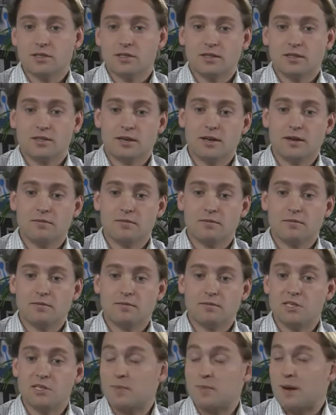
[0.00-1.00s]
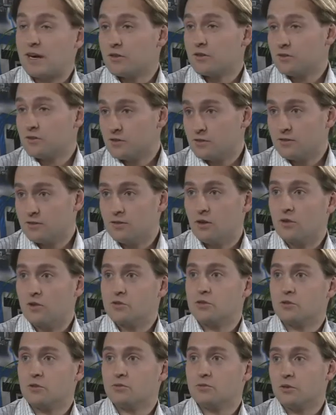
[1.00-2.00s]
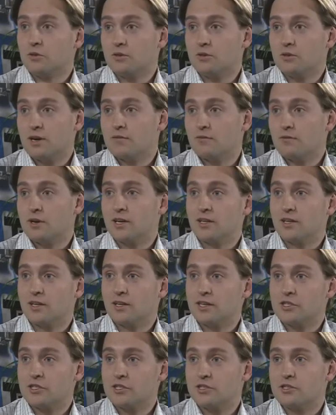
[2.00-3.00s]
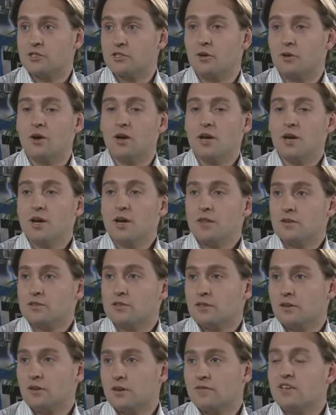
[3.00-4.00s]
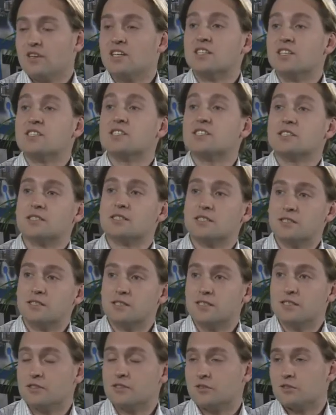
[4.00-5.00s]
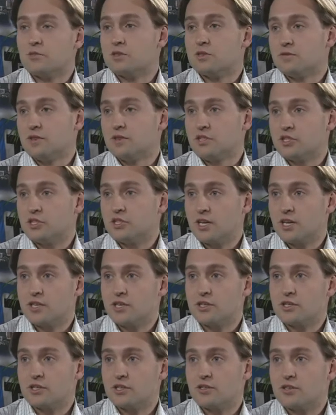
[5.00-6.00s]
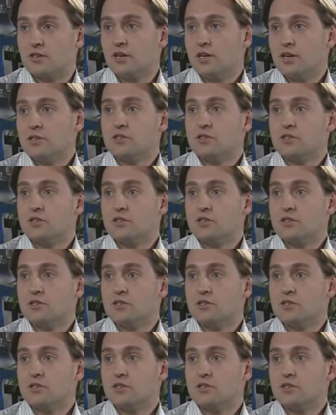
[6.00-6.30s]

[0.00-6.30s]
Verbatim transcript: Uh, uh, inspectors also don't have regulations, so there's a lot of inconsistencies in terms of education.